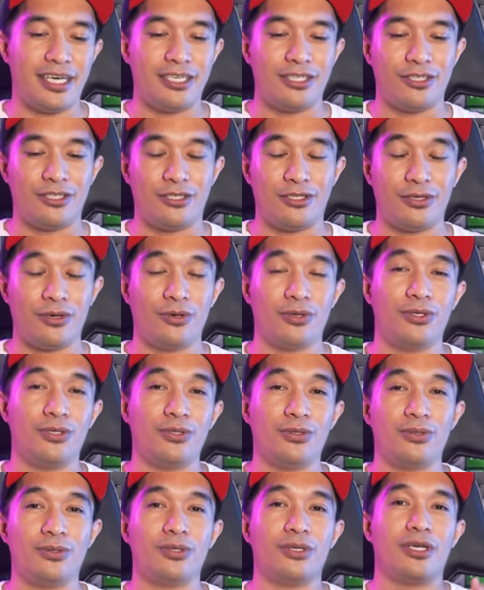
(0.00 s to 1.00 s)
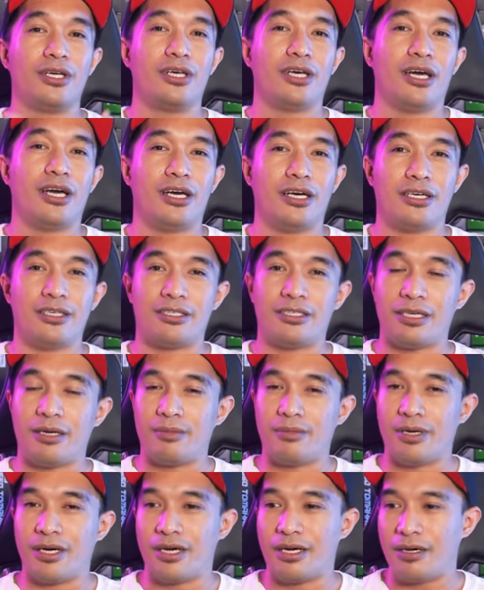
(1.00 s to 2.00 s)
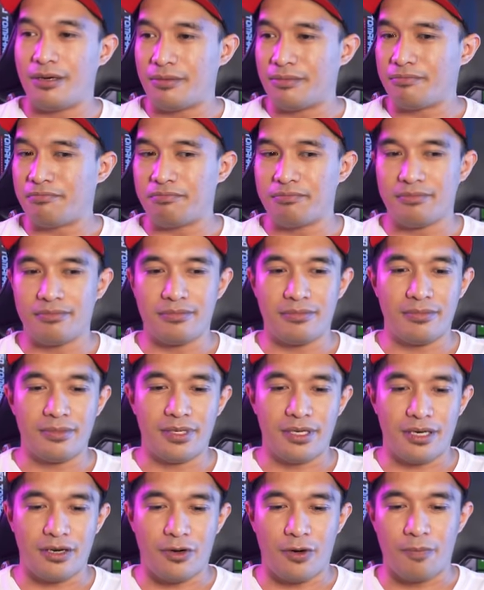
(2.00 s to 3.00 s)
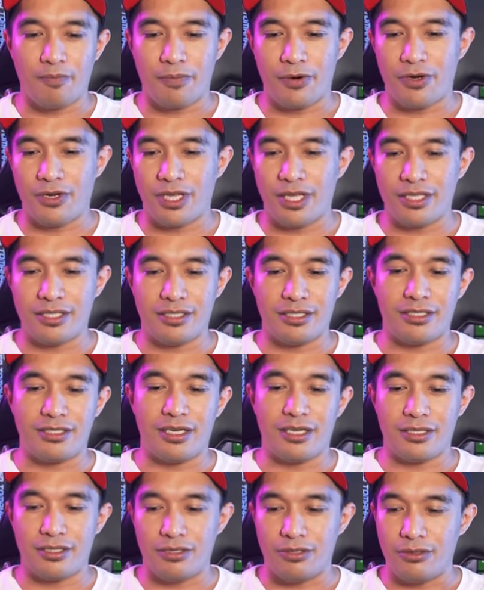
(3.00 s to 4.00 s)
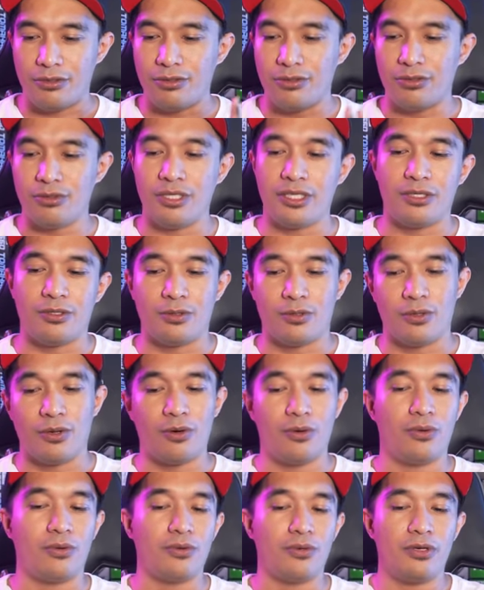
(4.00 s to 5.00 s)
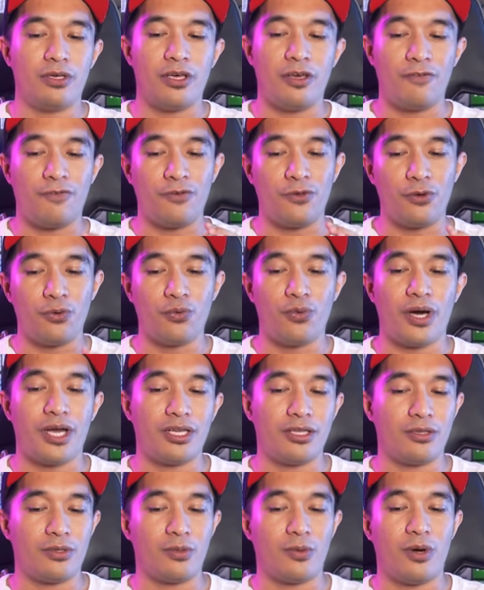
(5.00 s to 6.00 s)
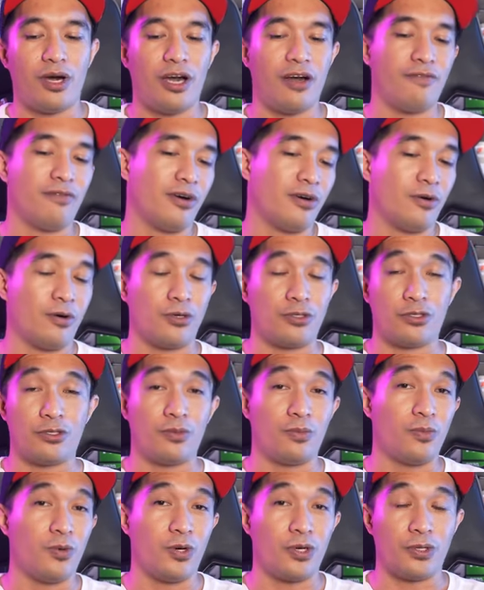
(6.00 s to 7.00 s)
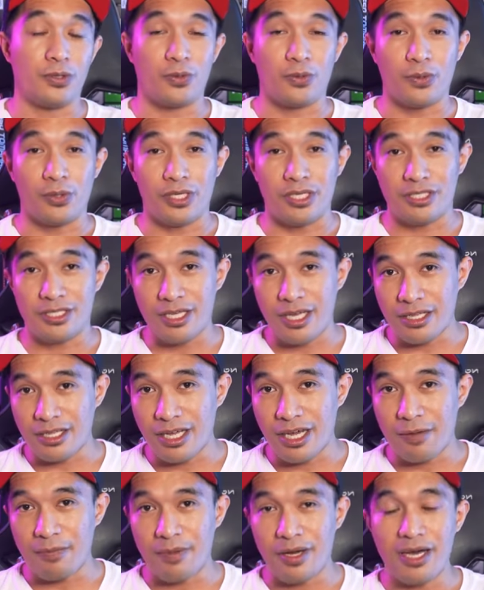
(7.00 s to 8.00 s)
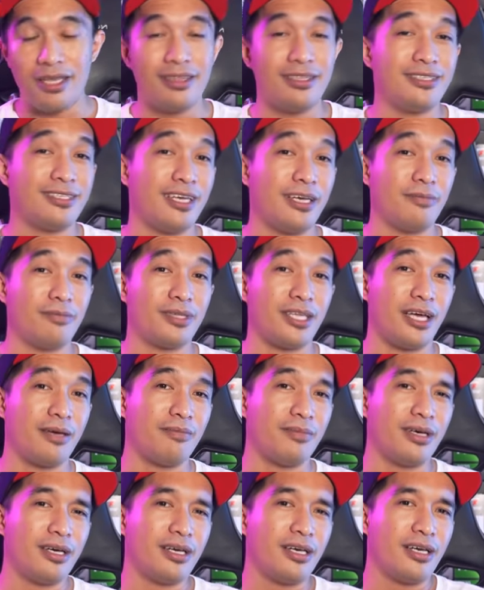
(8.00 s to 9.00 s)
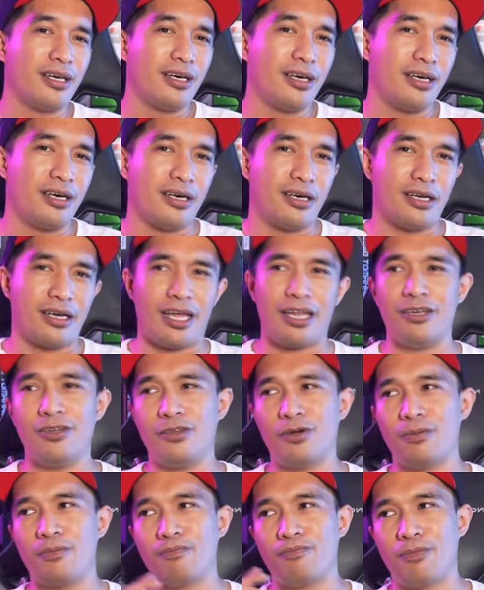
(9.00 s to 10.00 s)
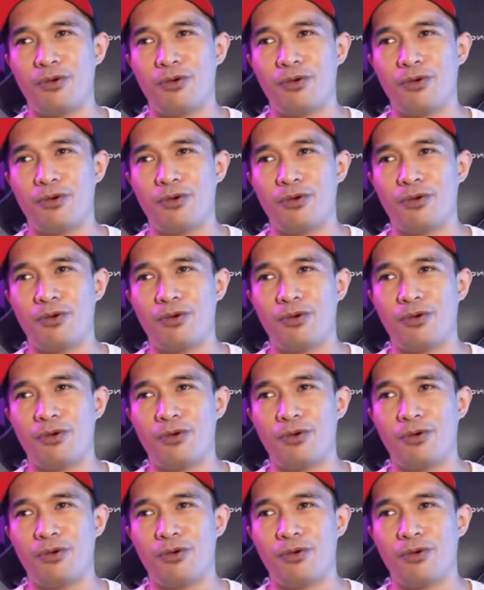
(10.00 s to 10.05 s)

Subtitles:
and show you some components that you need to know if you want to have a custom water cooling setup. At the same time, random